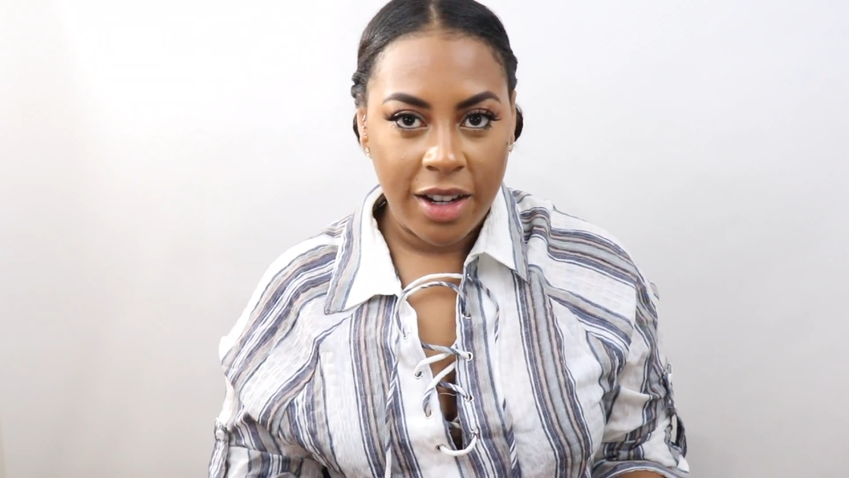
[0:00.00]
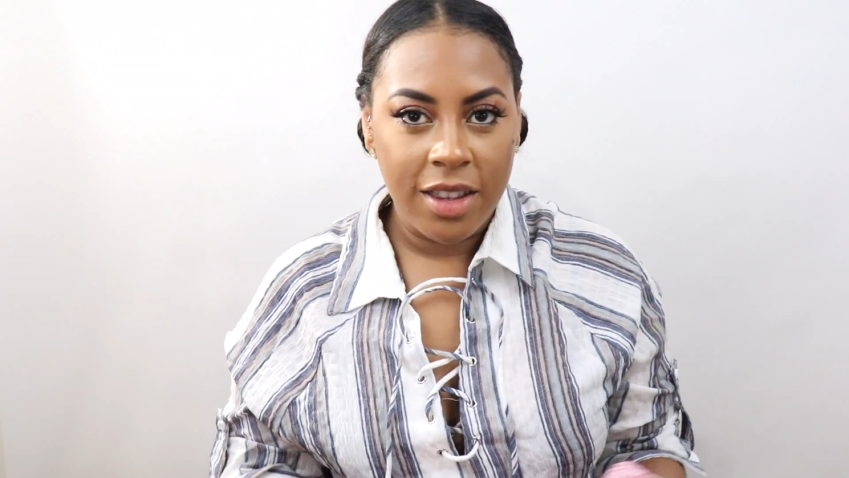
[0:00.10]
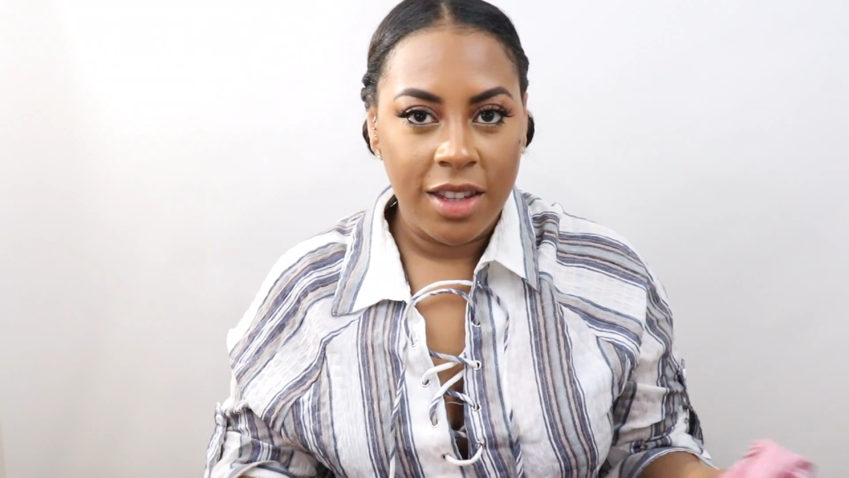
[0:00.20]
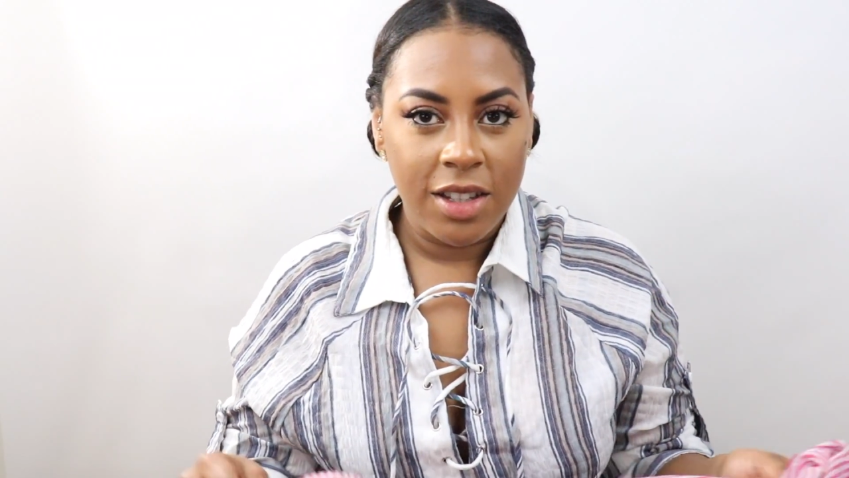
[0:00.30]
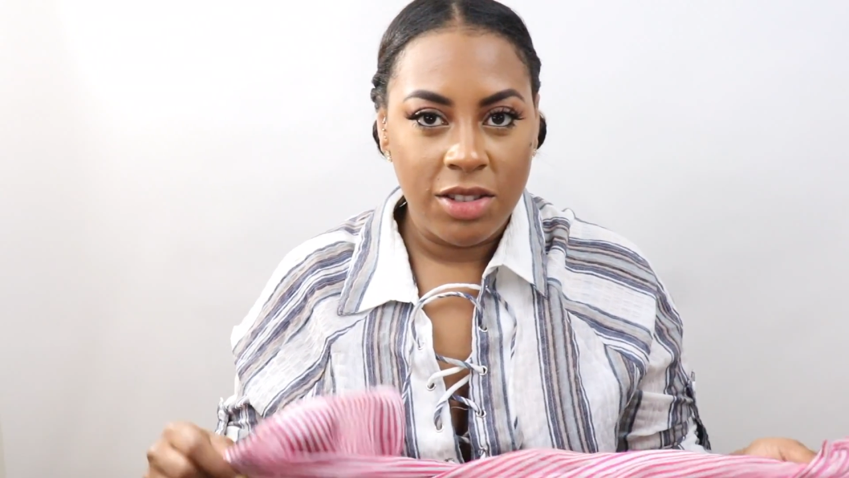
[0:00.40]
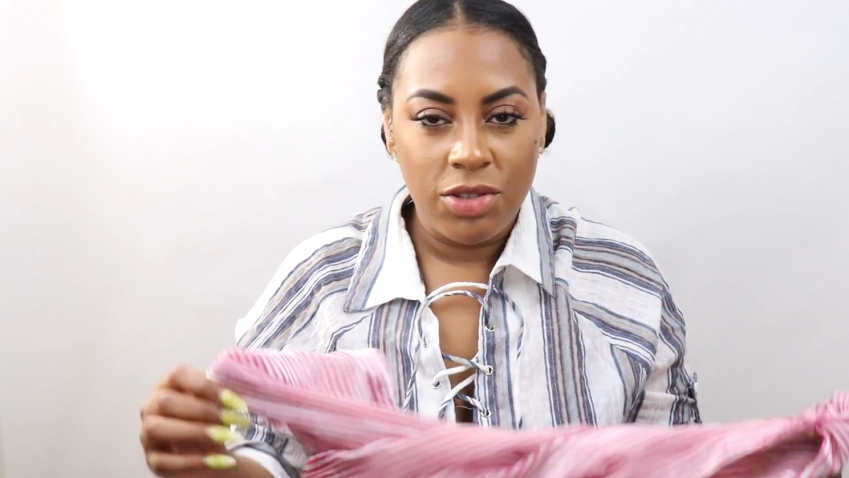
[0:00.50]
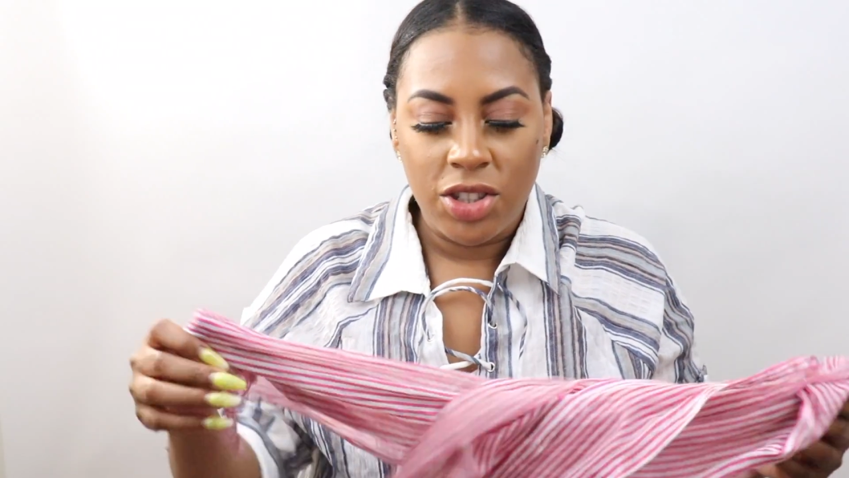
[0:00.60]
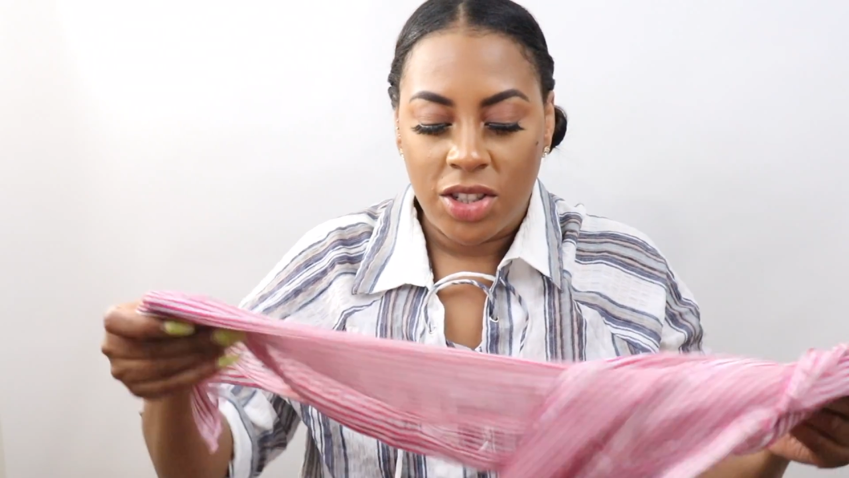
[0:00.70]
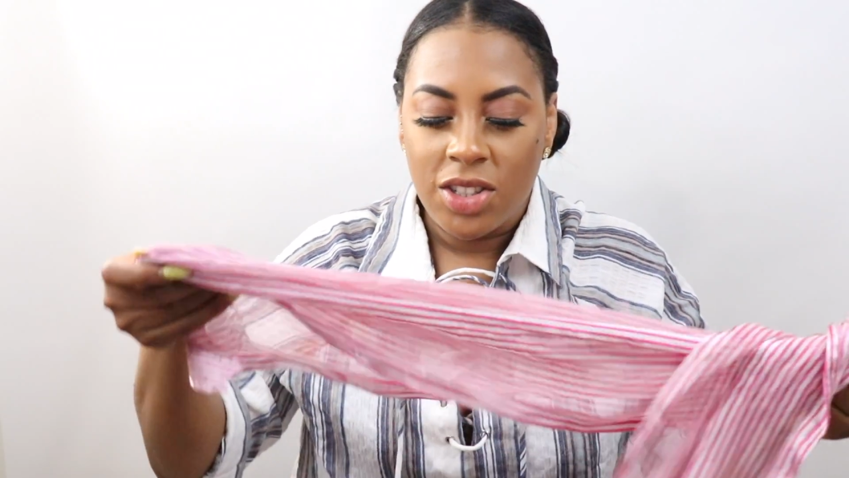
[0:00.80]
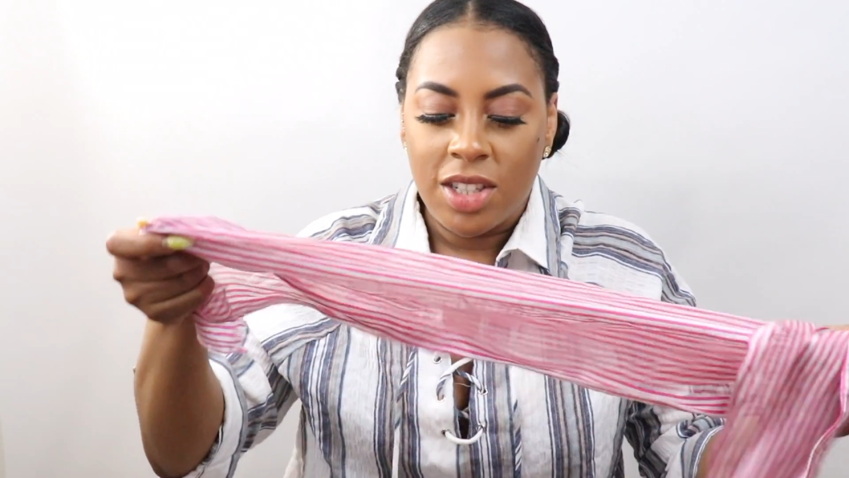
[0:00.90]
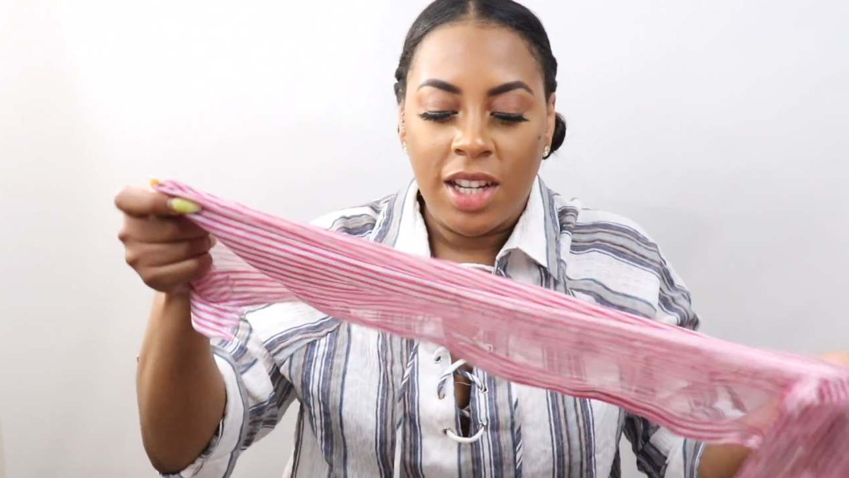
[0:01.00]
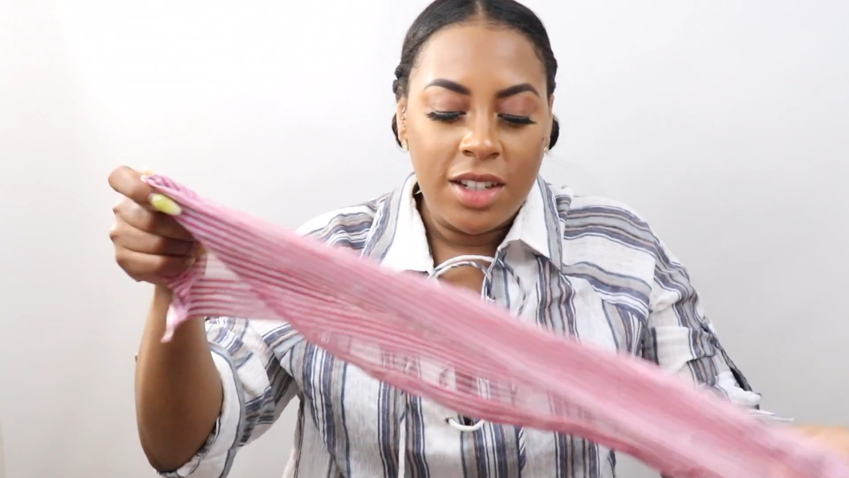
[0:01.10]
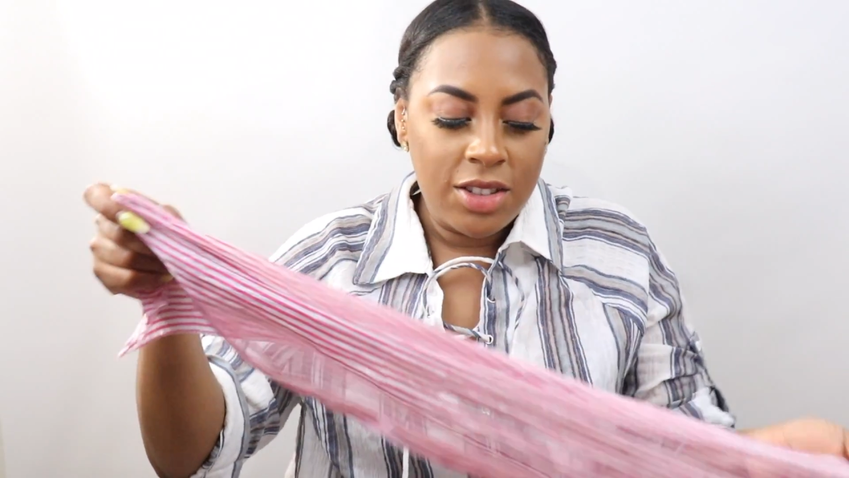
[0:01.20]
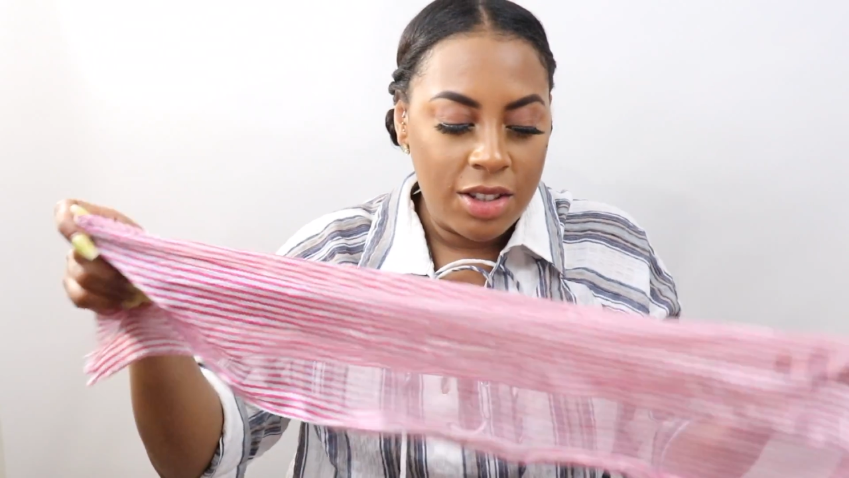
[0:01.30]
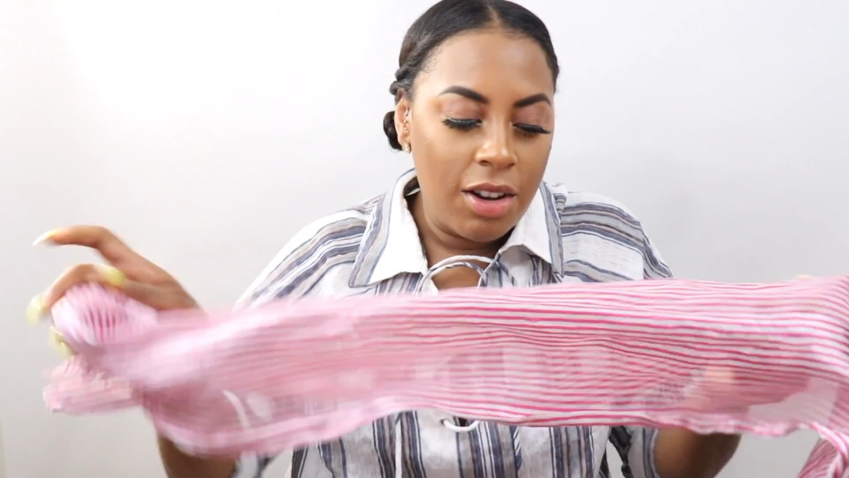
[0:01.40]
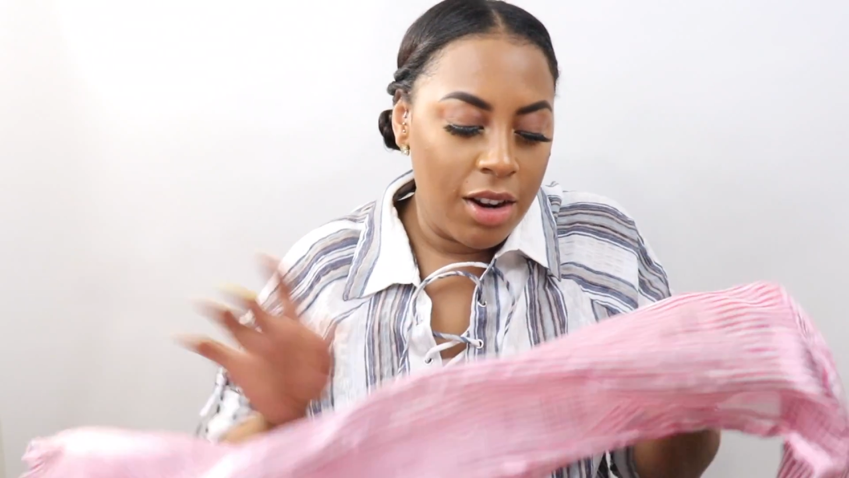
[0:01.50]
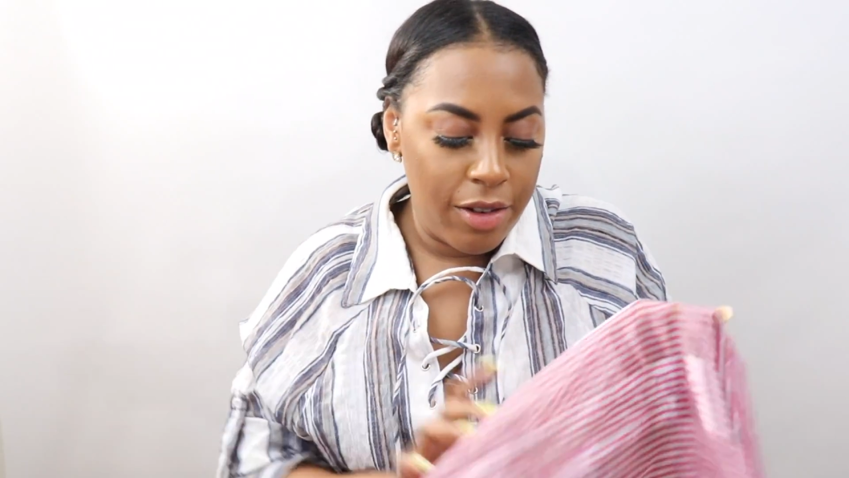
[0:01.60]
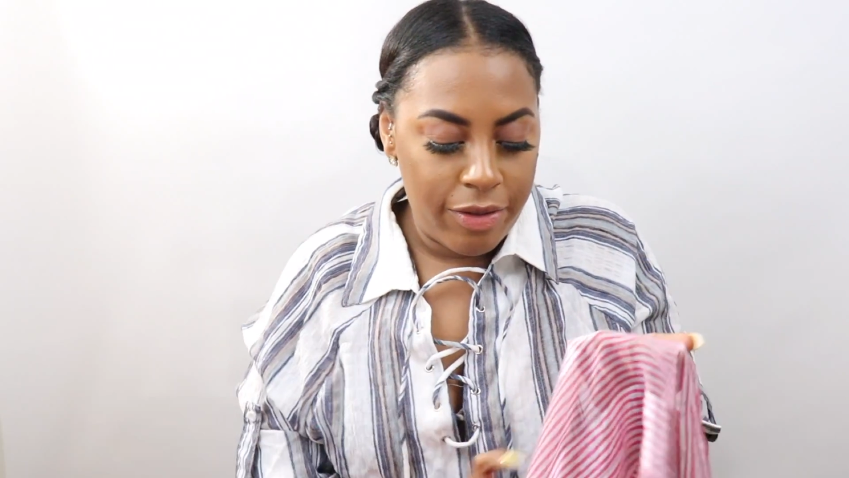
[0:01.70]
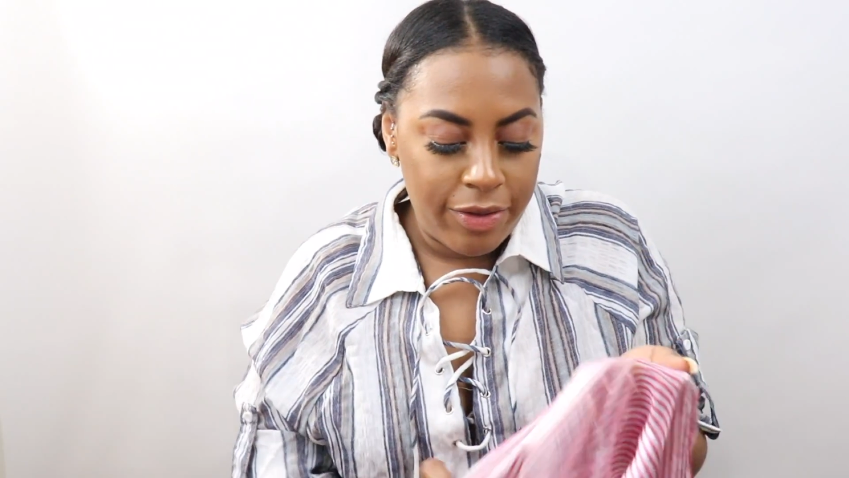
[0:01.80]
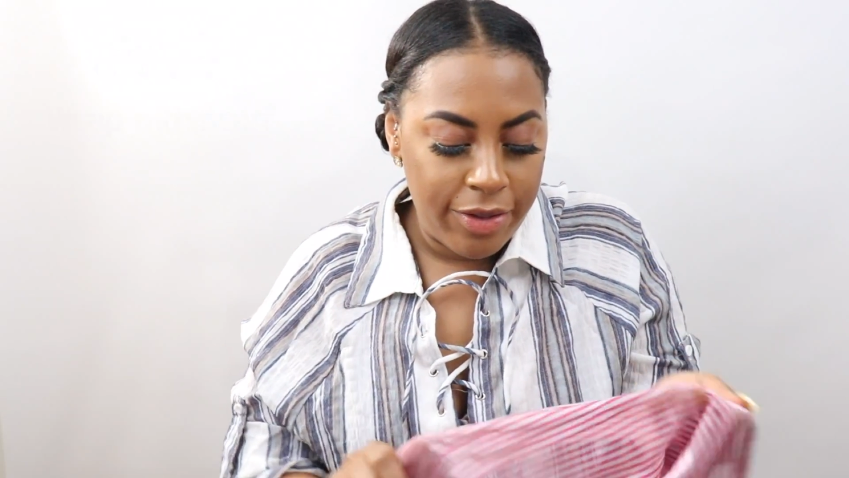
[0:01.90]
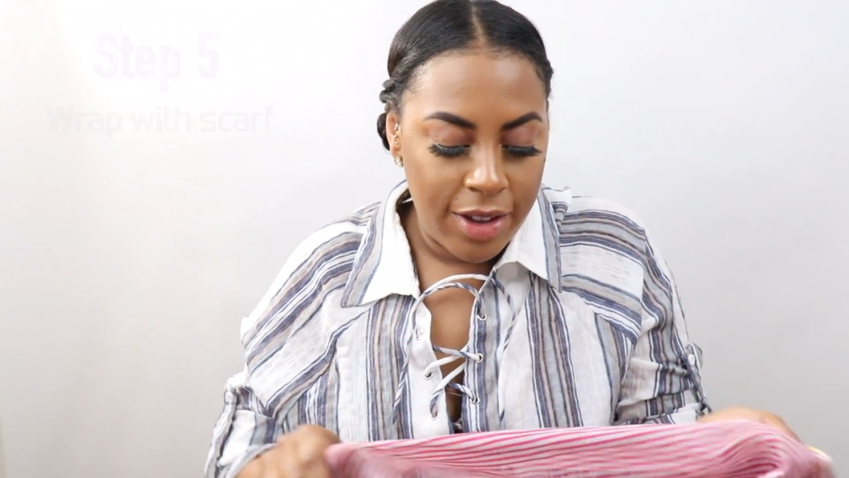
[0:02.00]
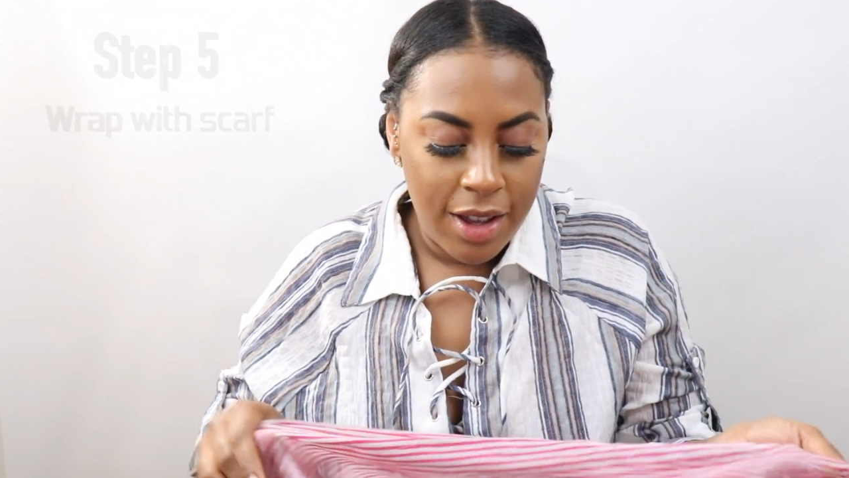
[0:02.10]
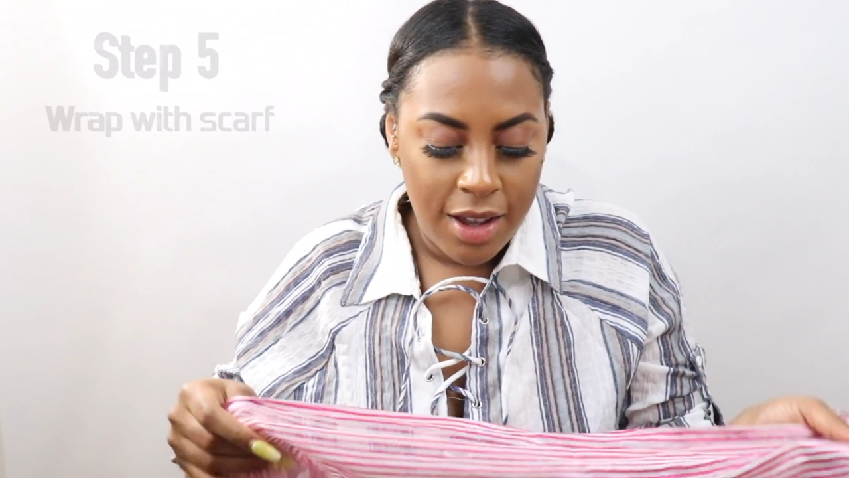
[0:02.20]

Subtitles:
and then you just take a scarf,